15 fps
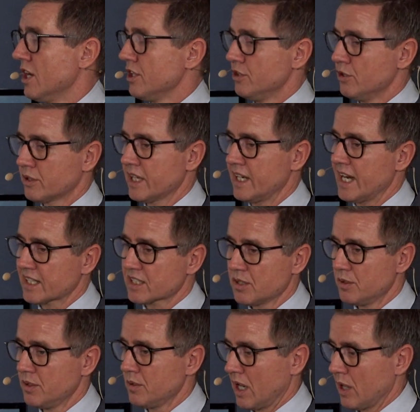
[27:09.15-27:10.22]
You can
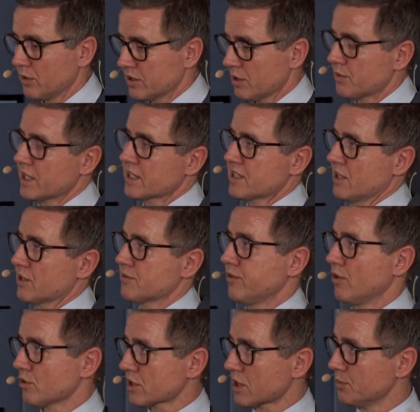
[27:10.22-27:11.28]
actually, our direct sales
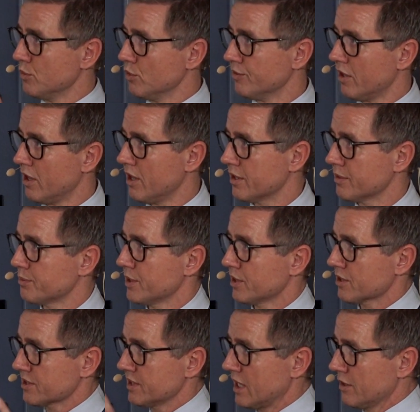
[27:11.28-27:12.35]
force can move on
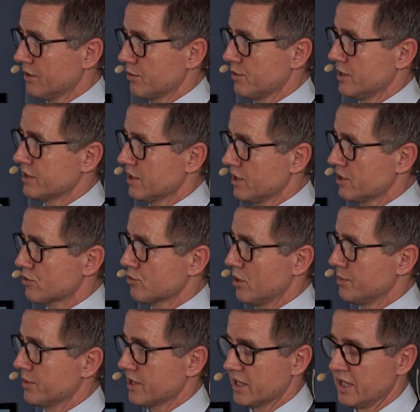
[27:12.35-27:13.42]
because now there is a
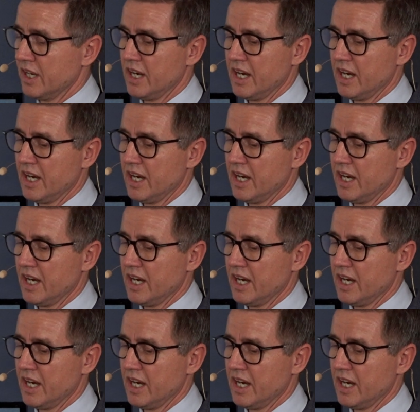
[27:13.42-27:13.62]
distributor.